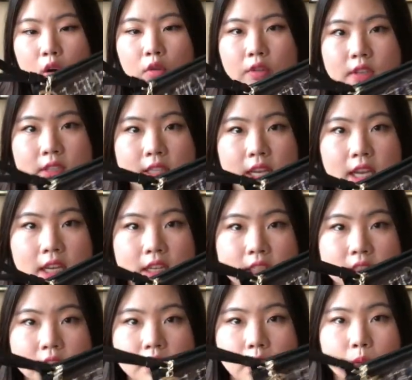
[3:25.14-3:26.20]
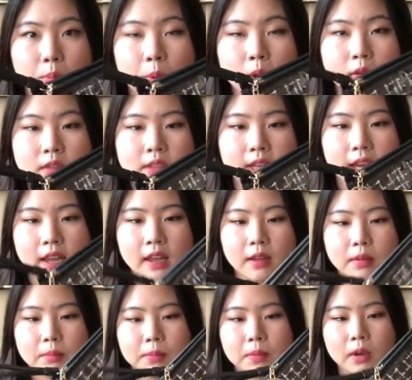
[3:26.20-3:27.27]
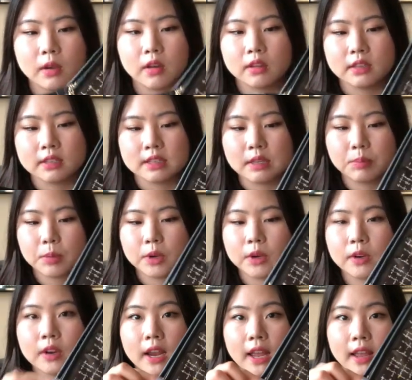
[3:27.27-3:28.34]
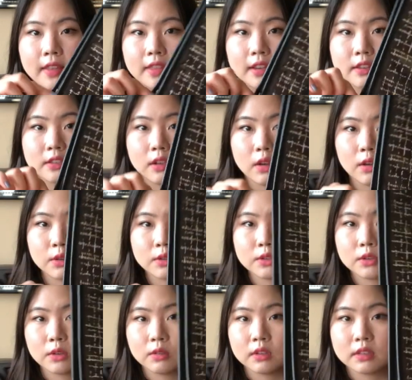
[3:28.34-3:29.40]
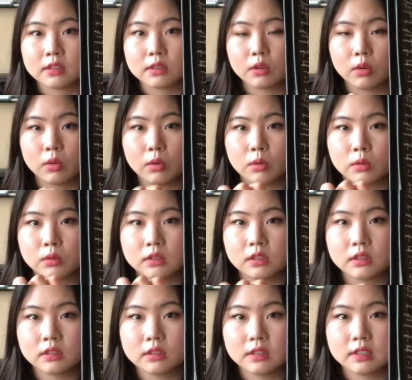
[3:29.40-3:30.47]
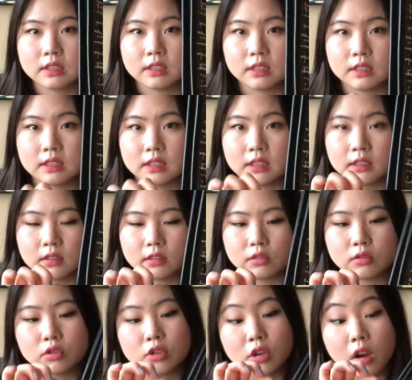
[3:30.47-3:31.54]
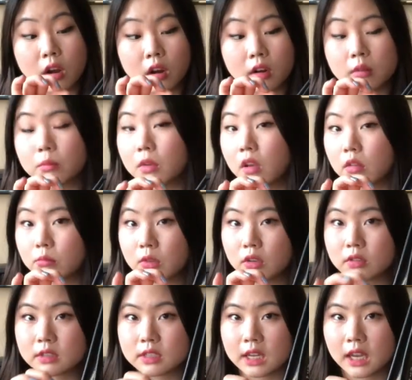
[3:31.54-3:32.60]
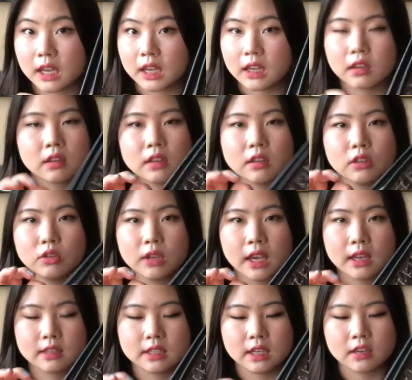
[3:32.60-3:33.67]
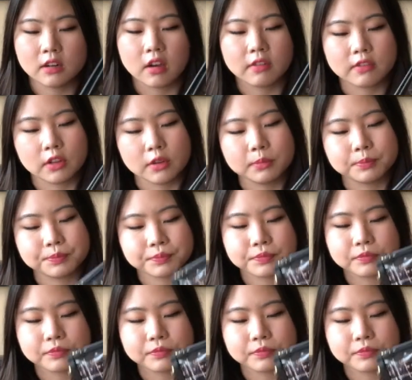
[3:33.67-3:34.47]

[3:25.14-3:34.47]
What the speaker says: oversized pull tab on the zipper, and there's also this gold CC charm almost hanging. You can't take it off though.